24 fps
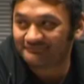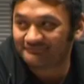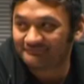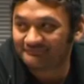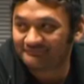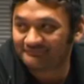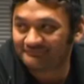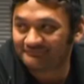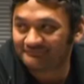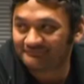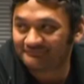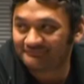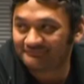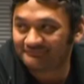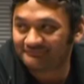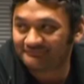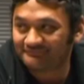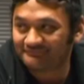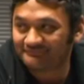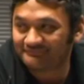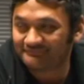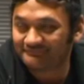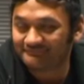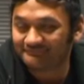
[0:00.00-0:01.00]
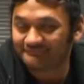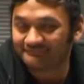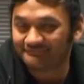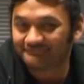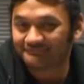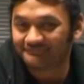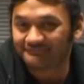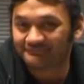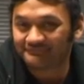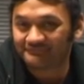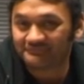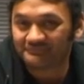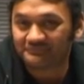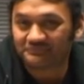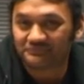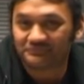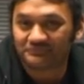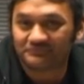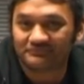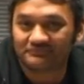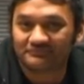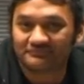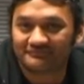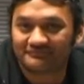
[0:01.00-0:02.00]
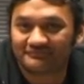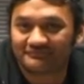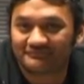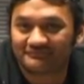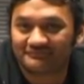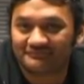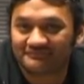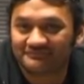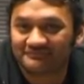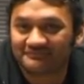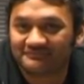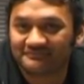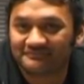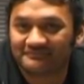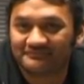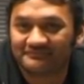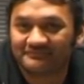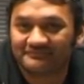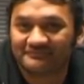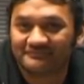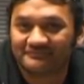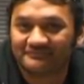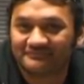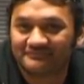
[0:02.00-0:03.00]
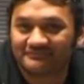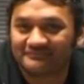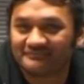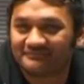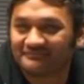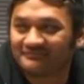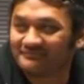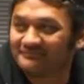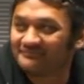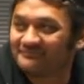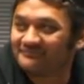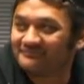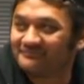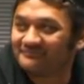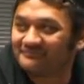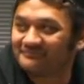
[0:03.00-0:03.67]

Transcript: [no speech]